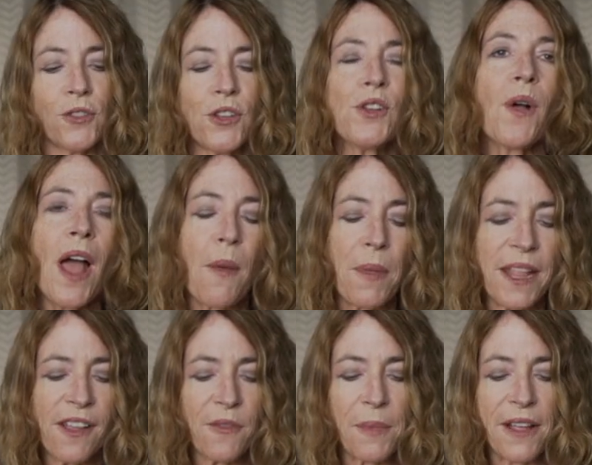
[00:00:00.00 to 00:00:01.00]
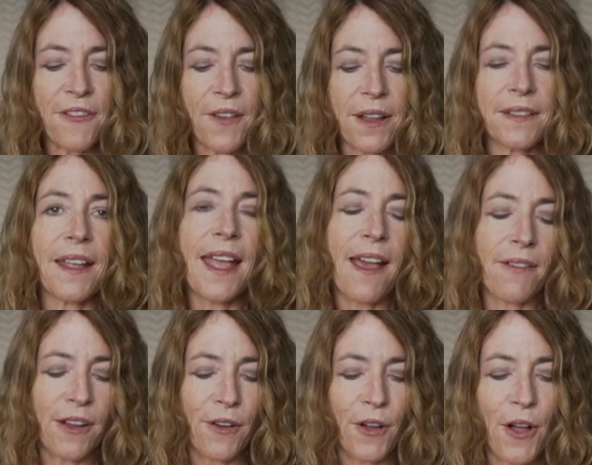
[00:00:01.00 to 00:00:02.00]
Do you know how many of my friends I
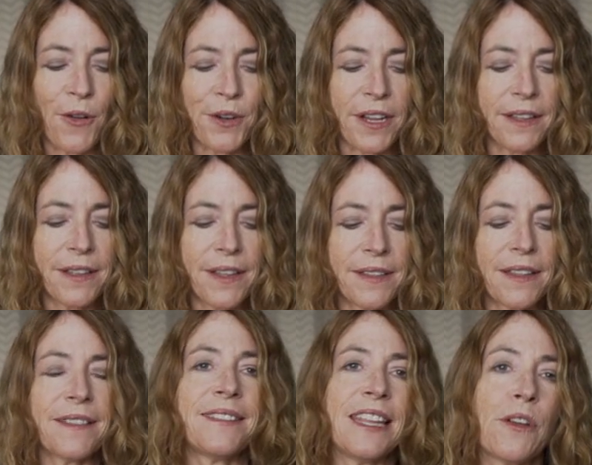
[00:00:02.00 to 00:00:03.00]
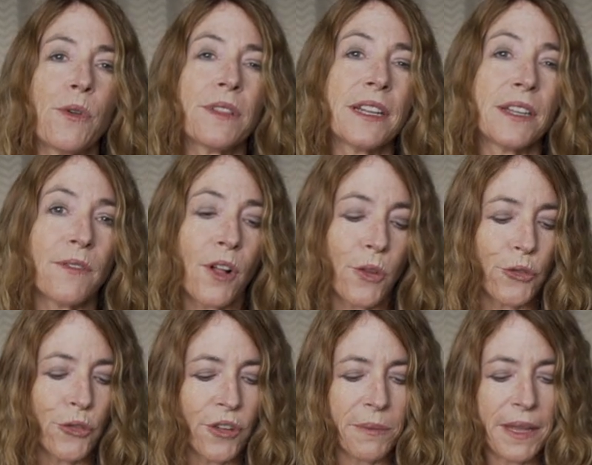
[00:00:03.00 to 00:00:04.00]
have here in Kona that secretly
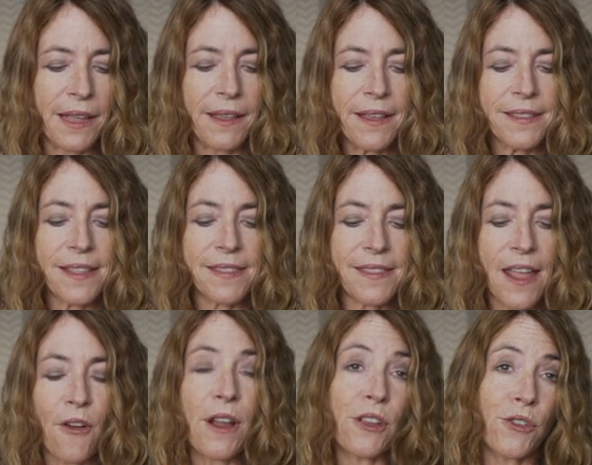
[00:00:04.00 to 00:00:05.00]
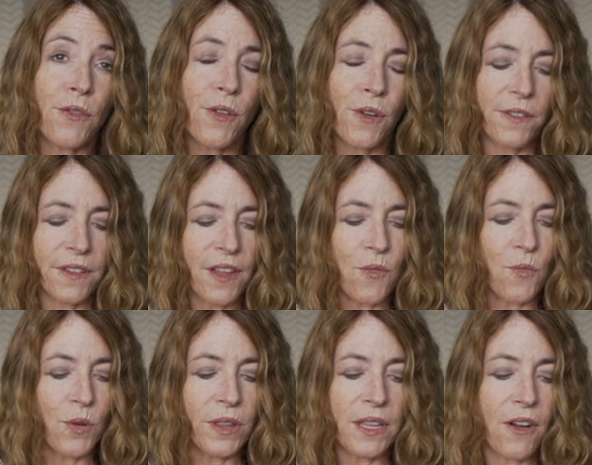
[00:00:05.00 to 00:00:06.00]
divulge to me that they are introverts and
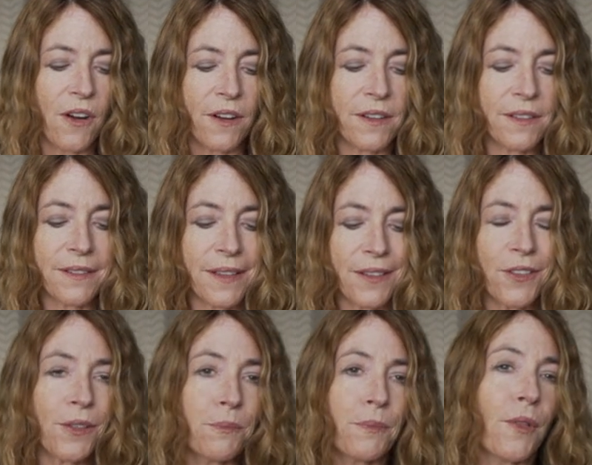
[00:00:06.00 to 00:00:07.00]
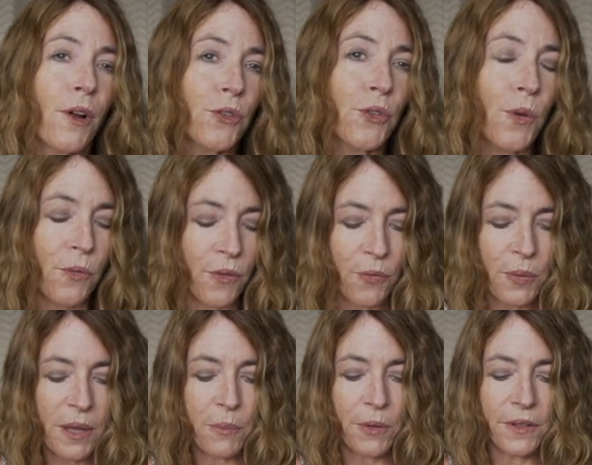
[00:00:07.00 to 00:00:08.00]
really aren't into large groups of
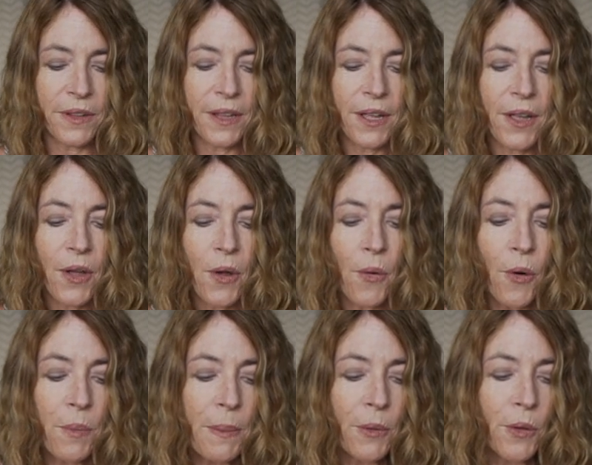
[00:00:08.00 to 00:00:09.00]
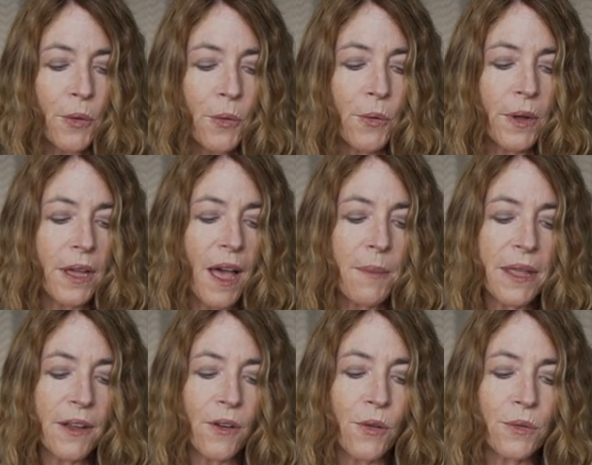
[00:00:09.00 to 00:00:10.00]
people? Or people who come
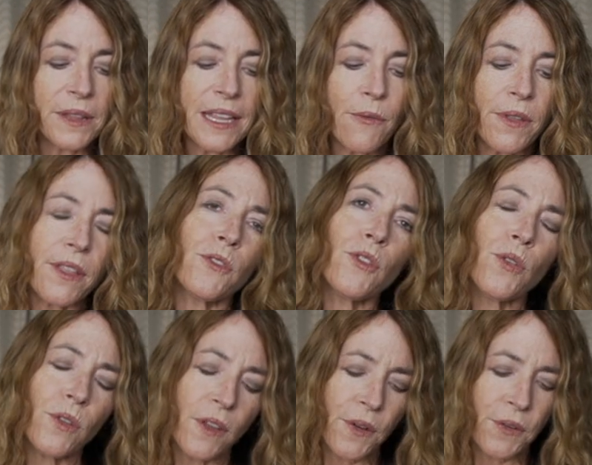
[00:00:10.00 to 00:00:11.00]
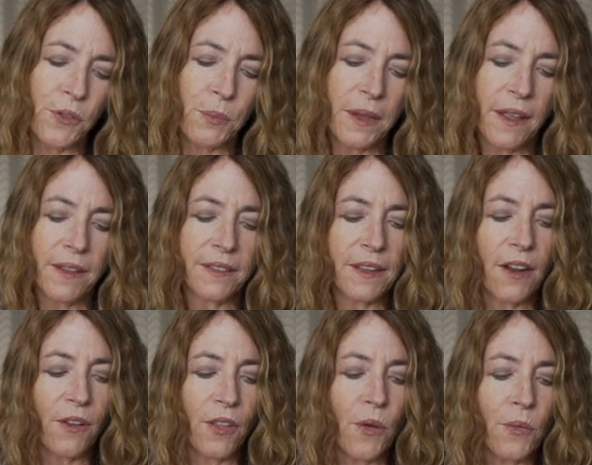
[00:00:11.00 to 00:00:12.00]
here who leave within 2 years because they
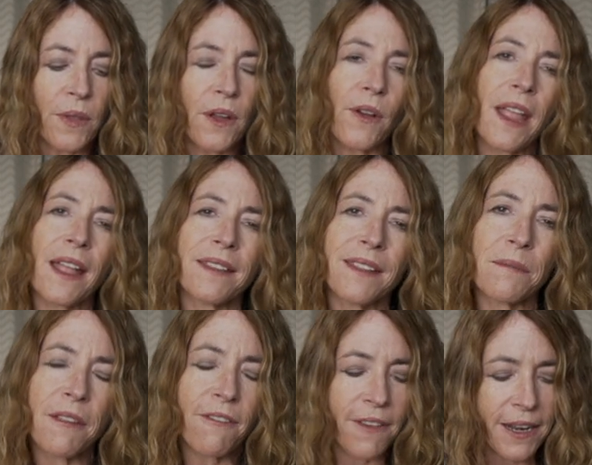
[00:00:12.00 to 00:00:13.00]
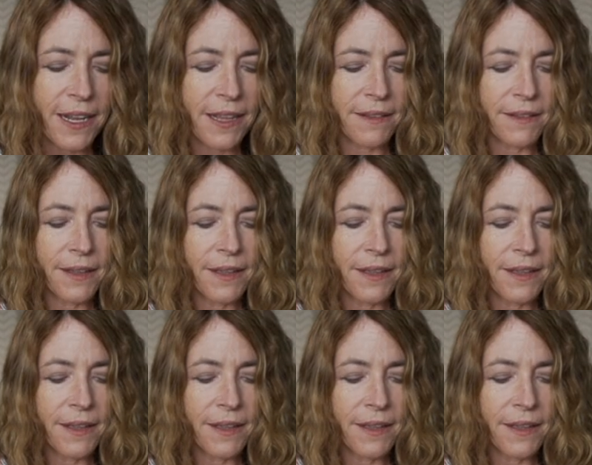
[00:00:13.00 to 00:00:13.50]
are lonely or can't seem to fit in?